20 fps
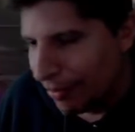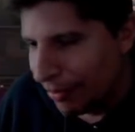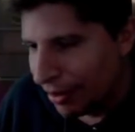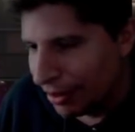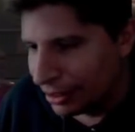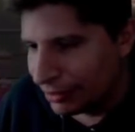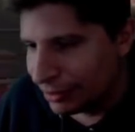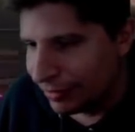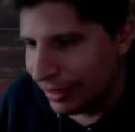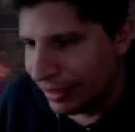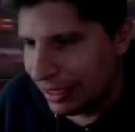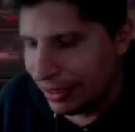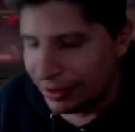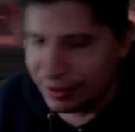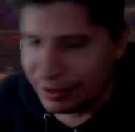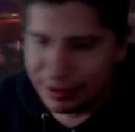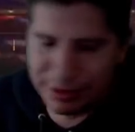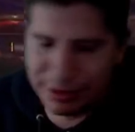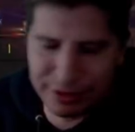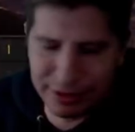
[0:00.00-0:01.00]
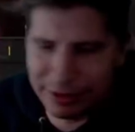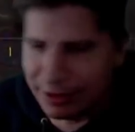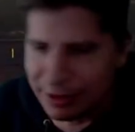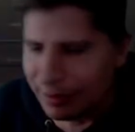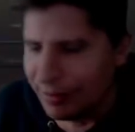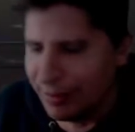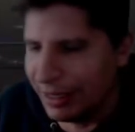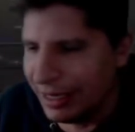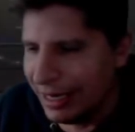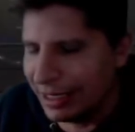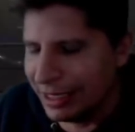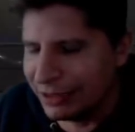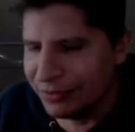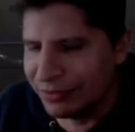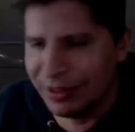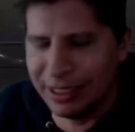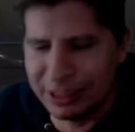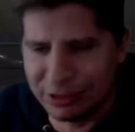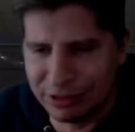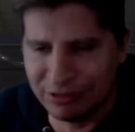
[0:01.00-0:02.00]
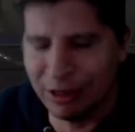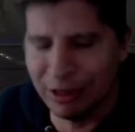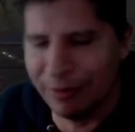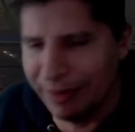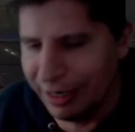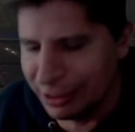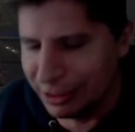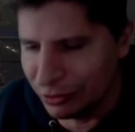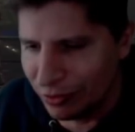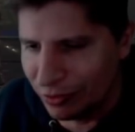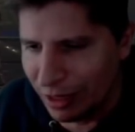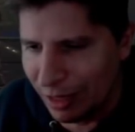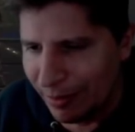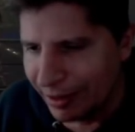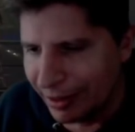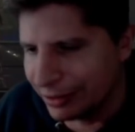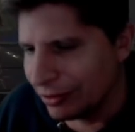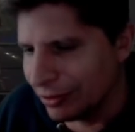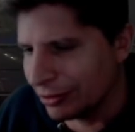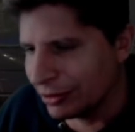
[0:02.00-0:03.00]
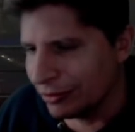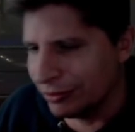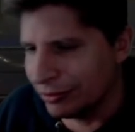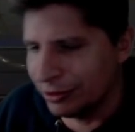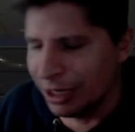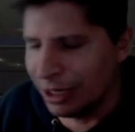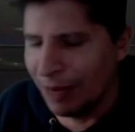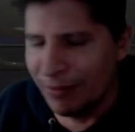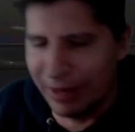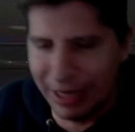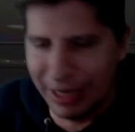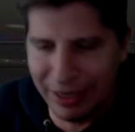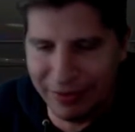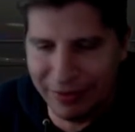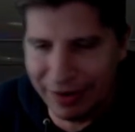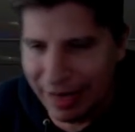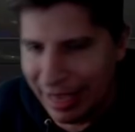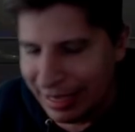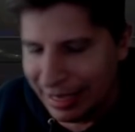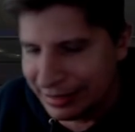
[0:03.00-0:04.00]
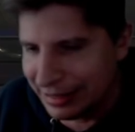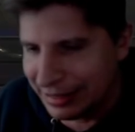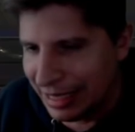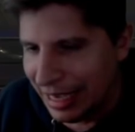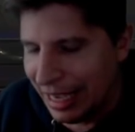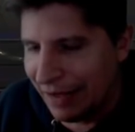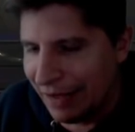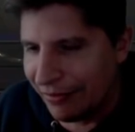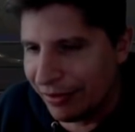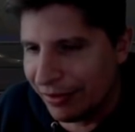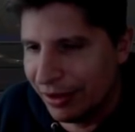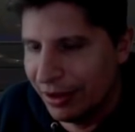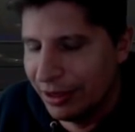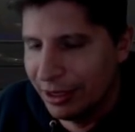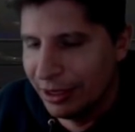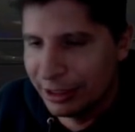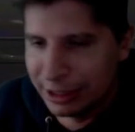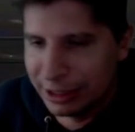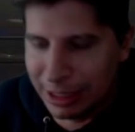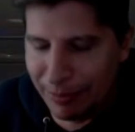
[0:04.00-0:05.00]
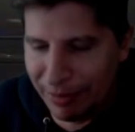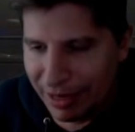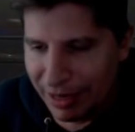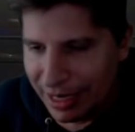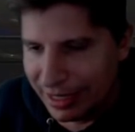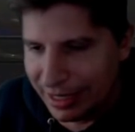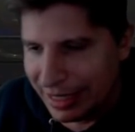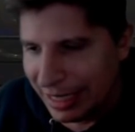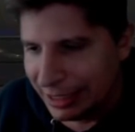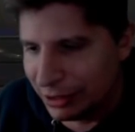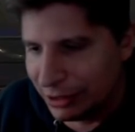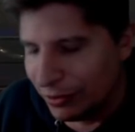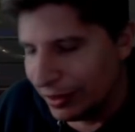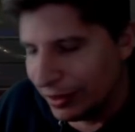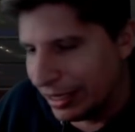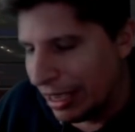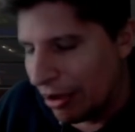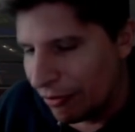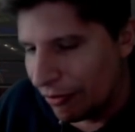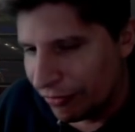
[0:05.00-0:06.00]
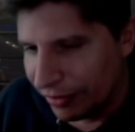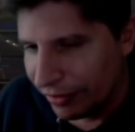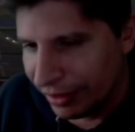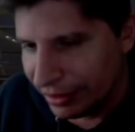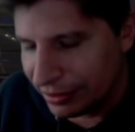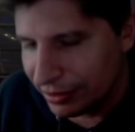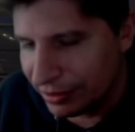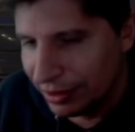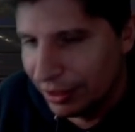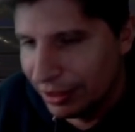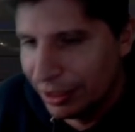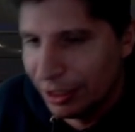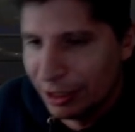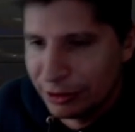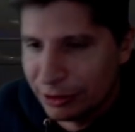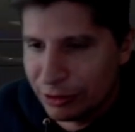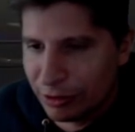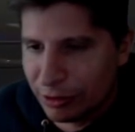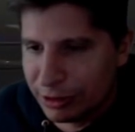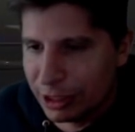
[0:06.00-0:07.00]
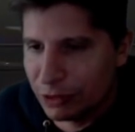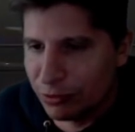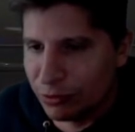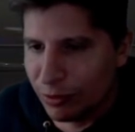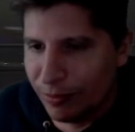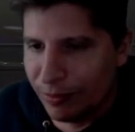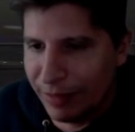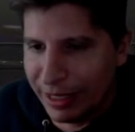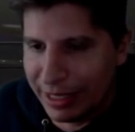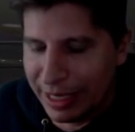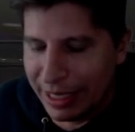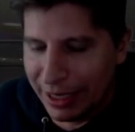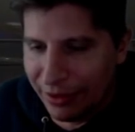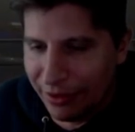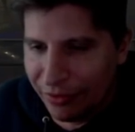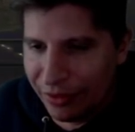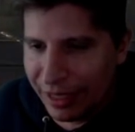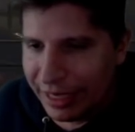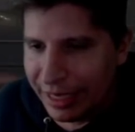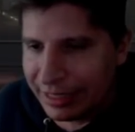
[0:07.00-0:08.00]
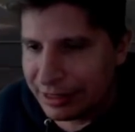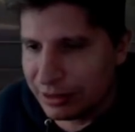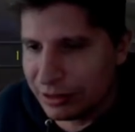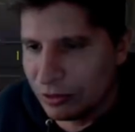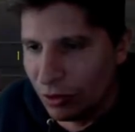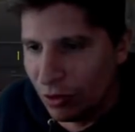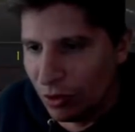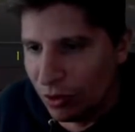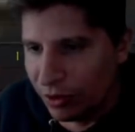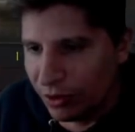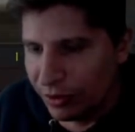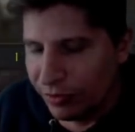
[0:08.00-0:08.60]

punish me. Just it's really scrubby as well, but it's also dumb that he even has to have something like that to account for this. So since we're making this no longer